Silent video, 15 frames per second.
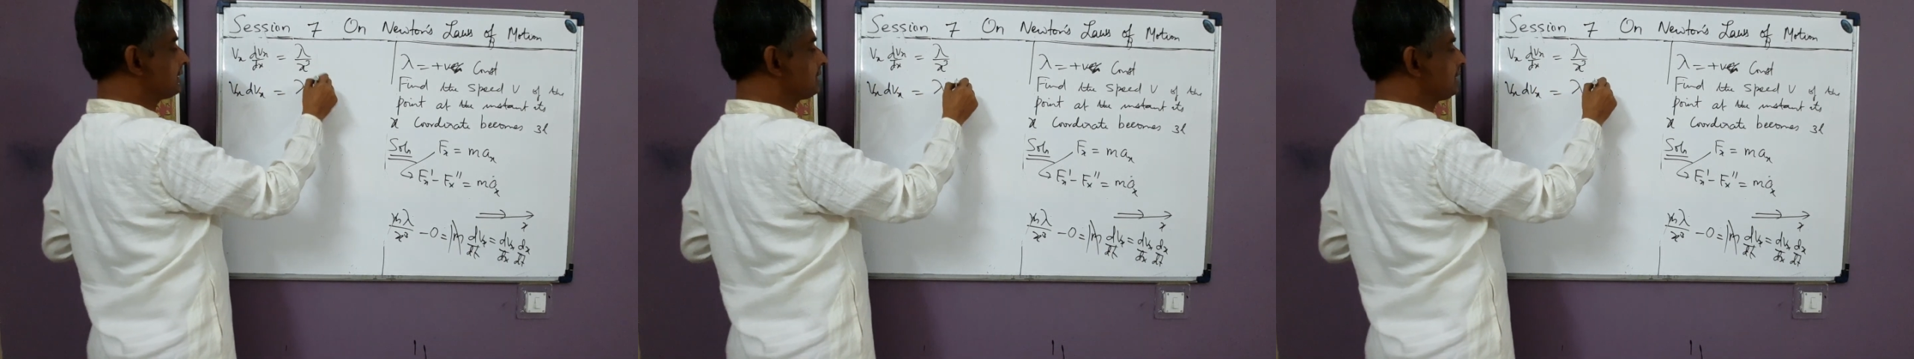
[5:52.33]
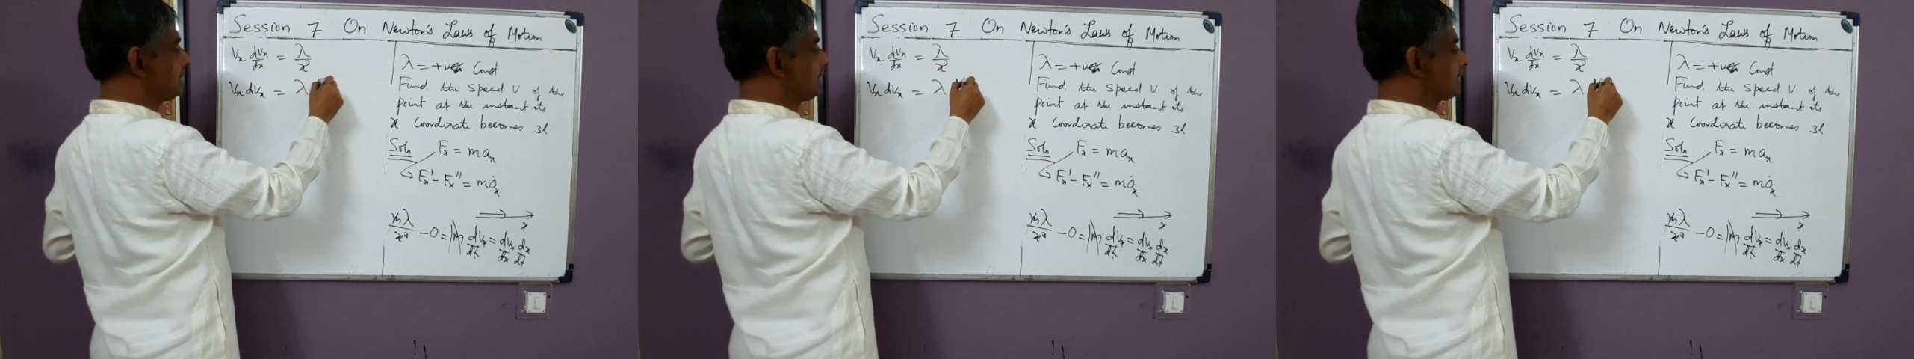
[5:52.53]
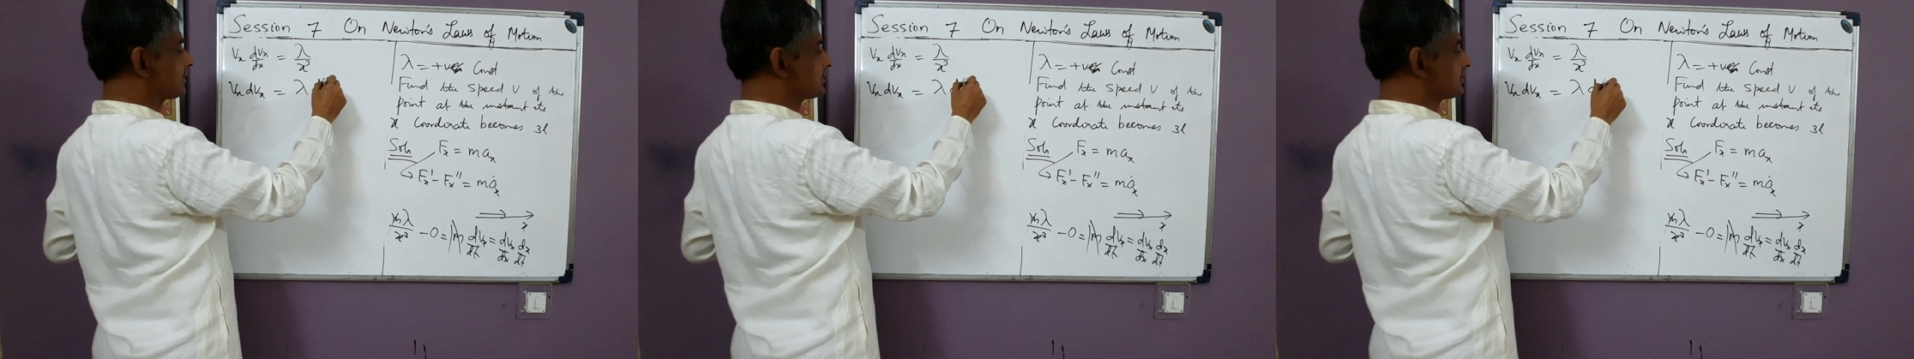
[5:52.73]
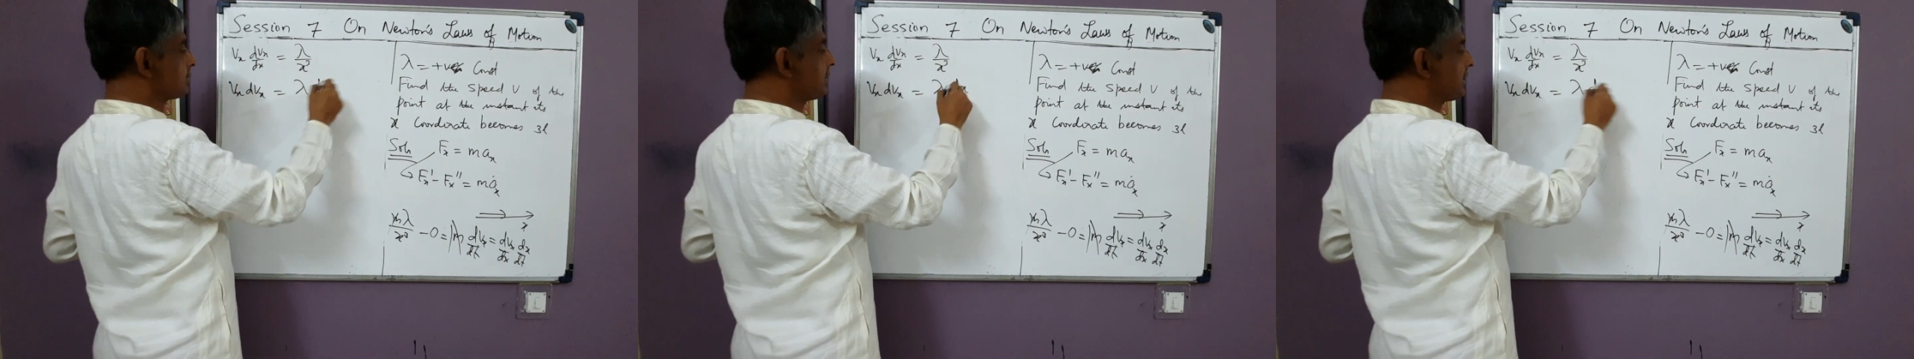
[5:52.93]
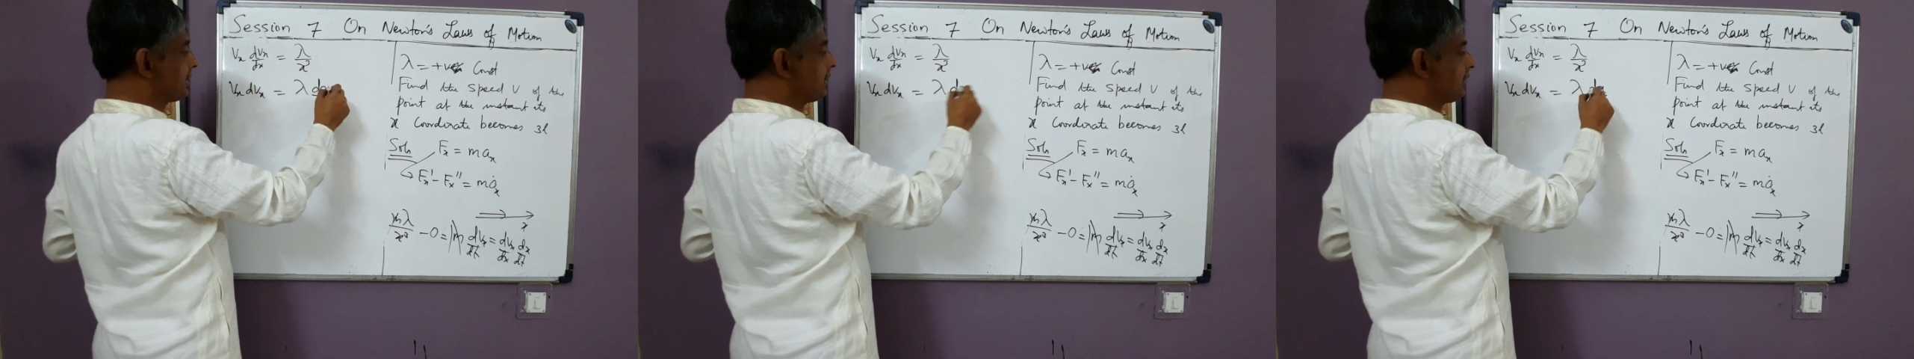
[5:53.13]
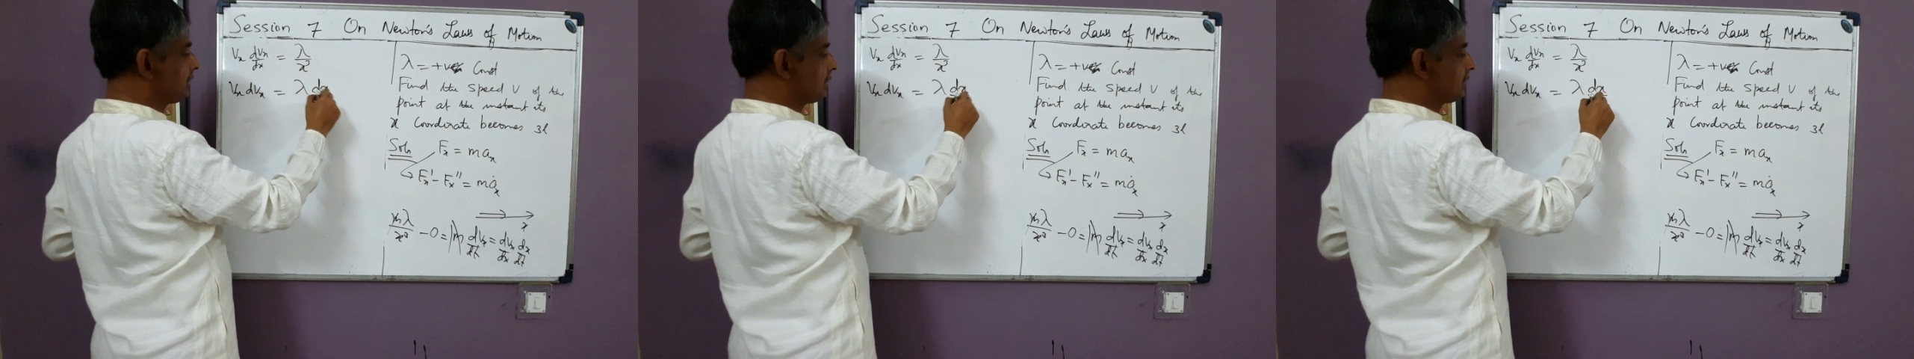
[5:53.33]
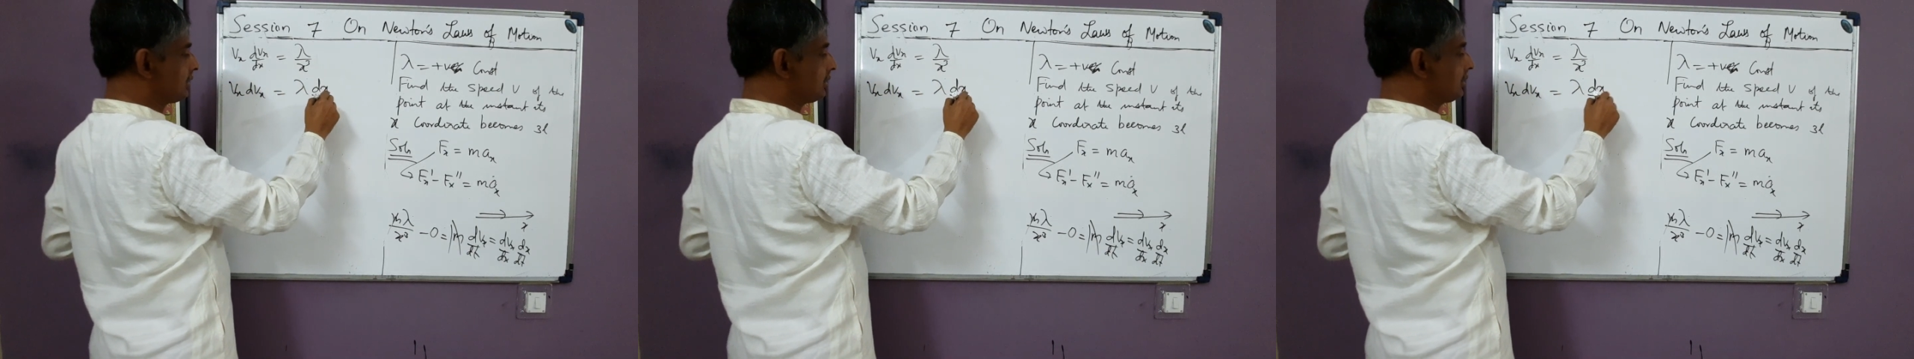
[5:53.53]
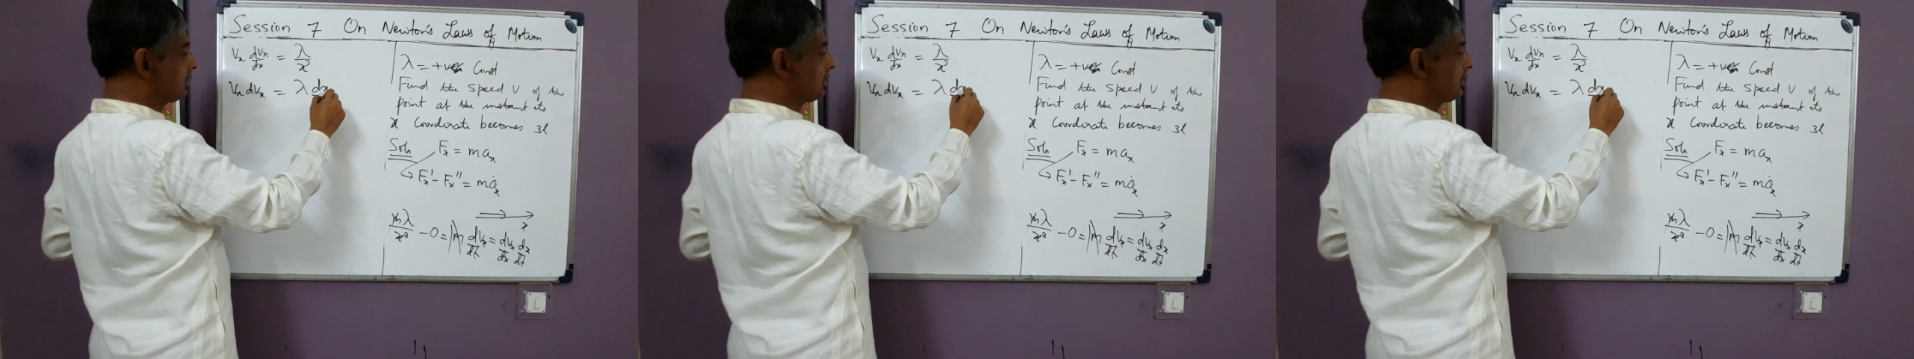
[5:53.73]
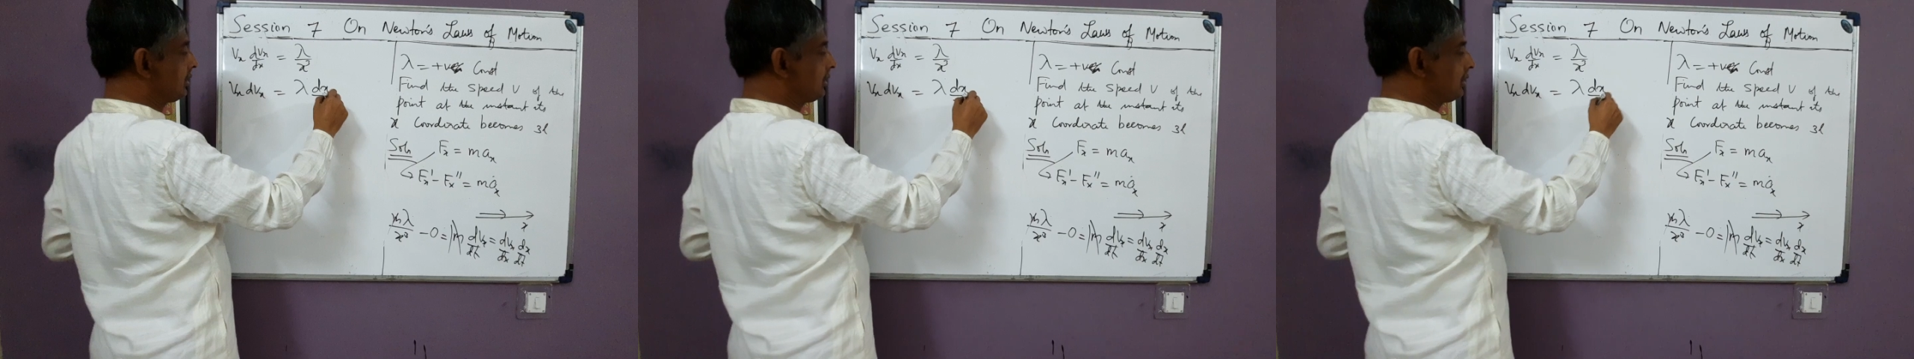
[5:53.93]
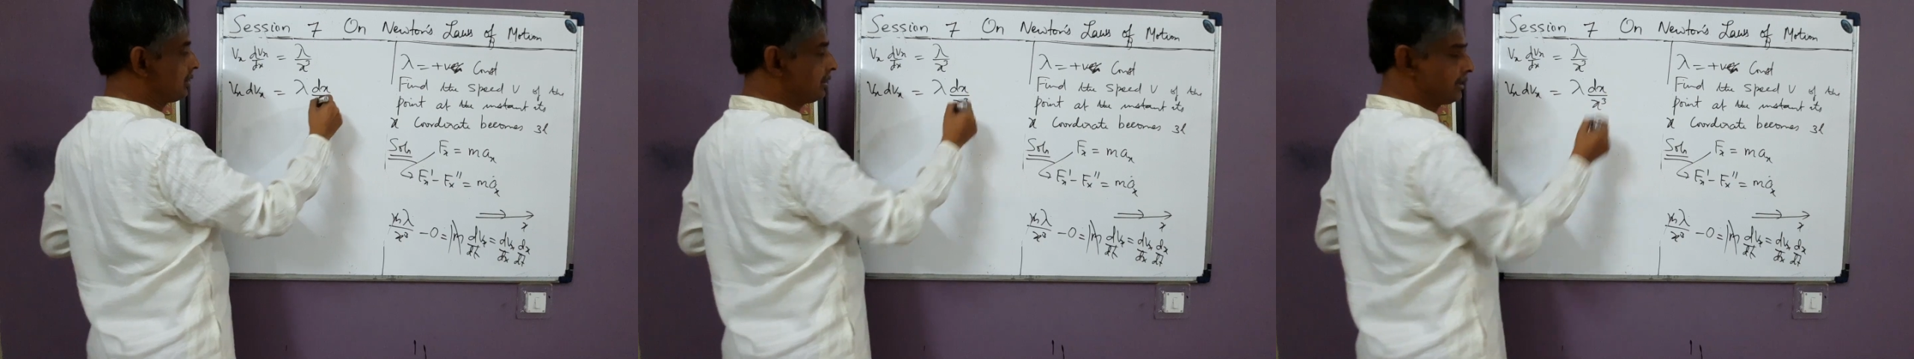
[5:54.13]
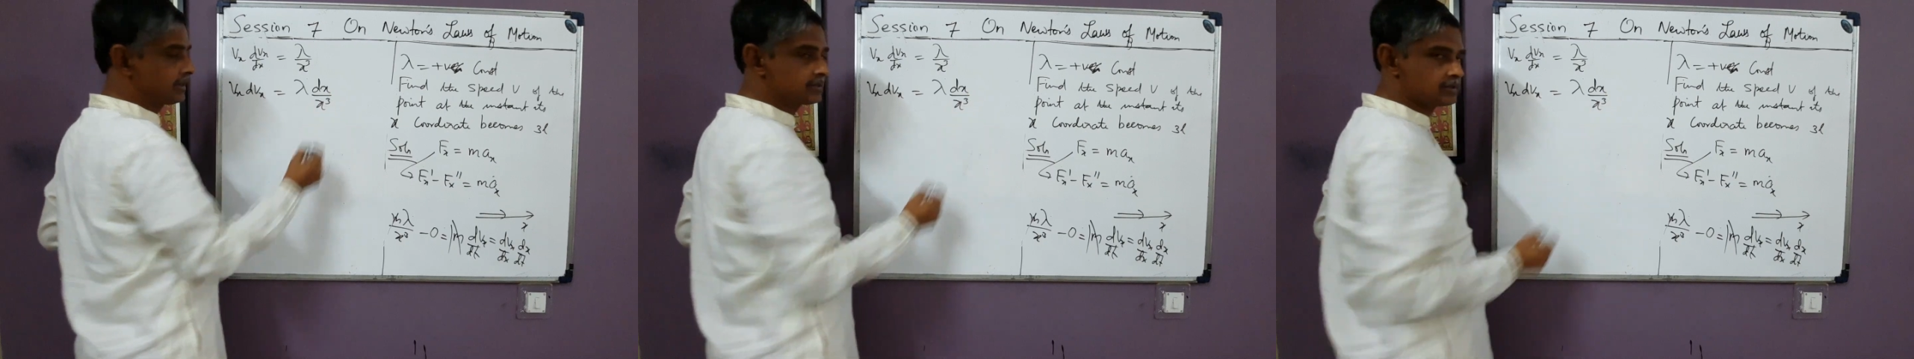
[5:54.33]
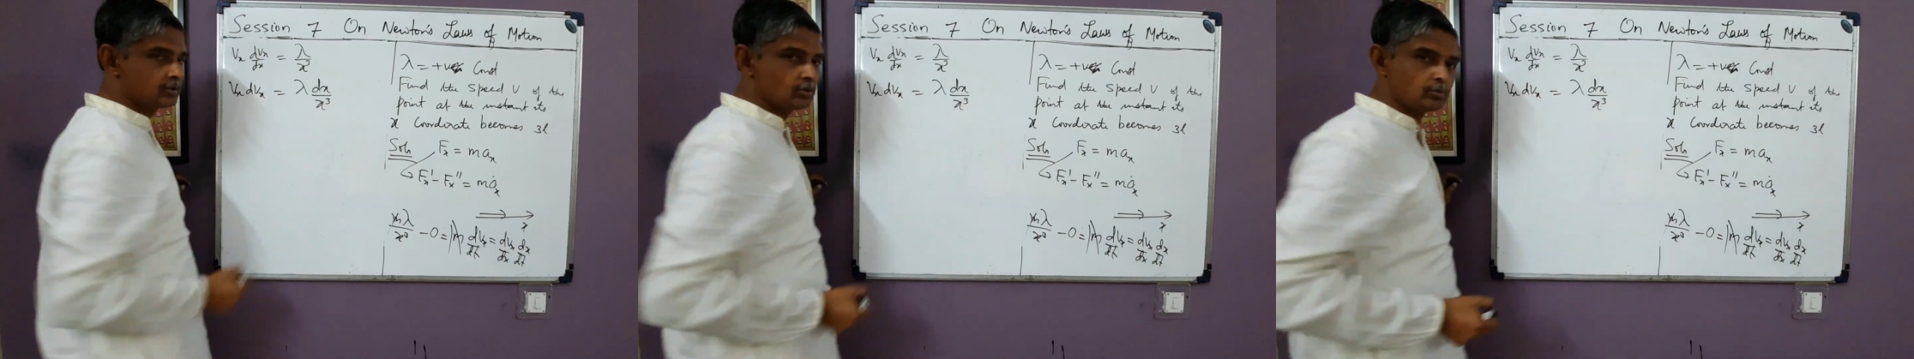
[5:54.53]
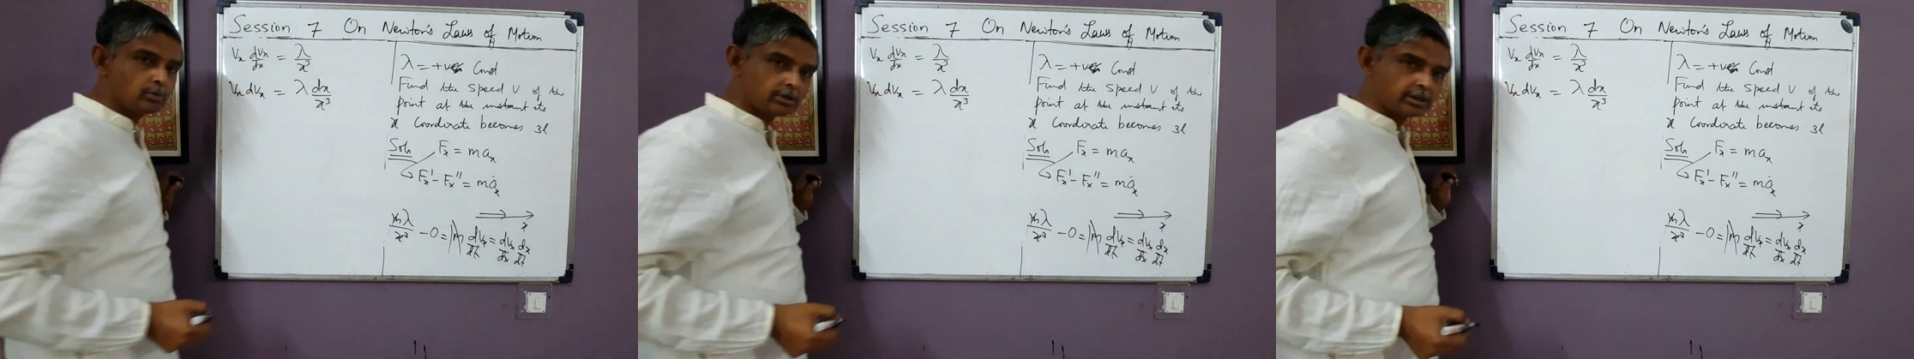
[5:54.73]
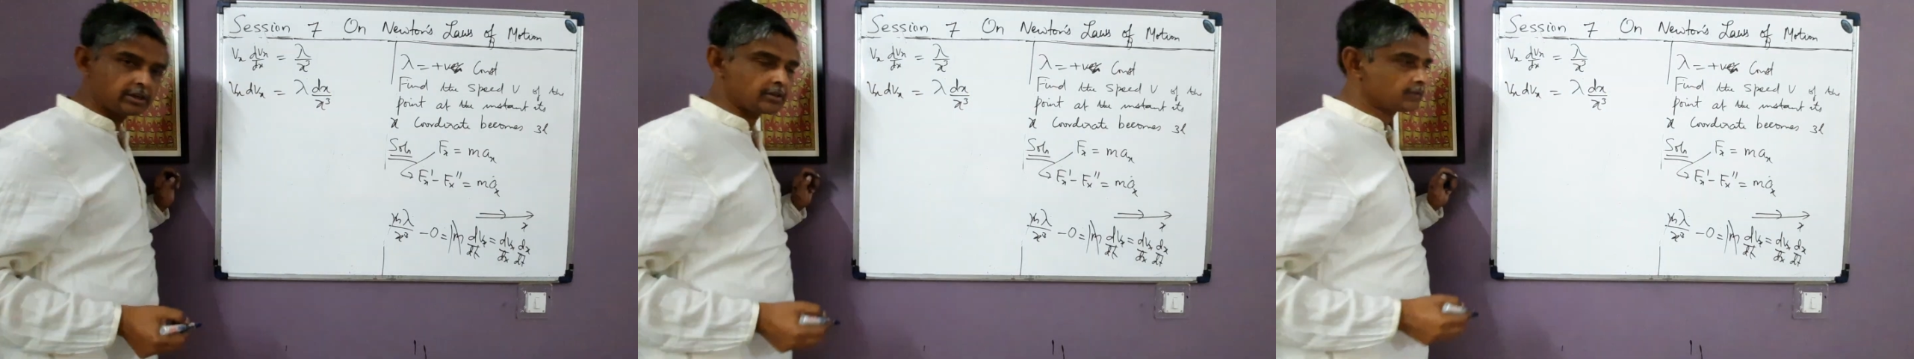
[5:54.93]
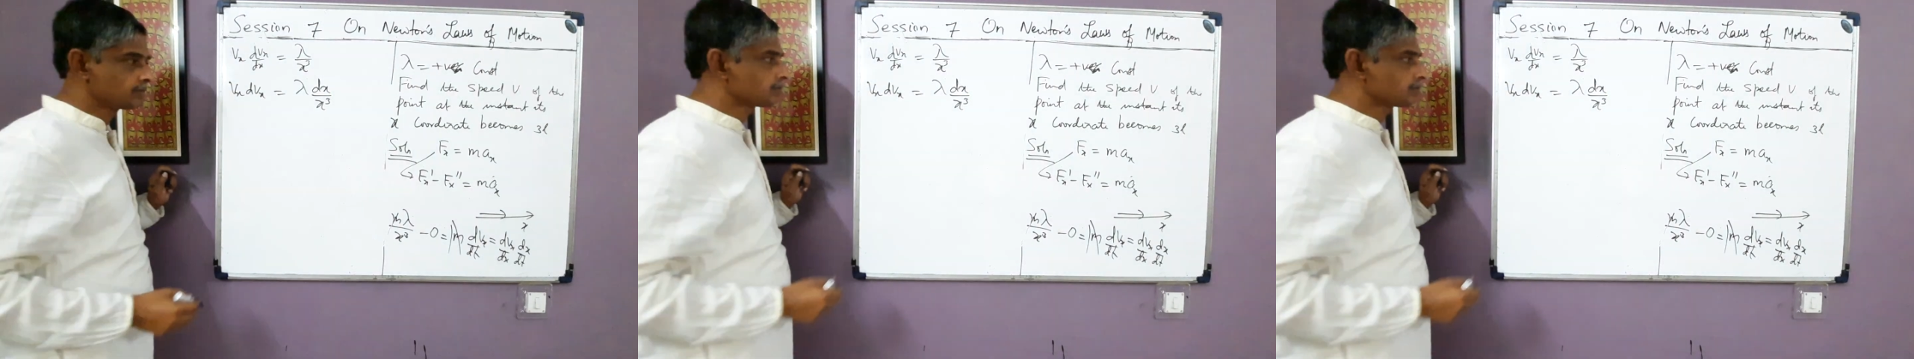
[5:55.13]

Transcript: dx by x cube. Okay.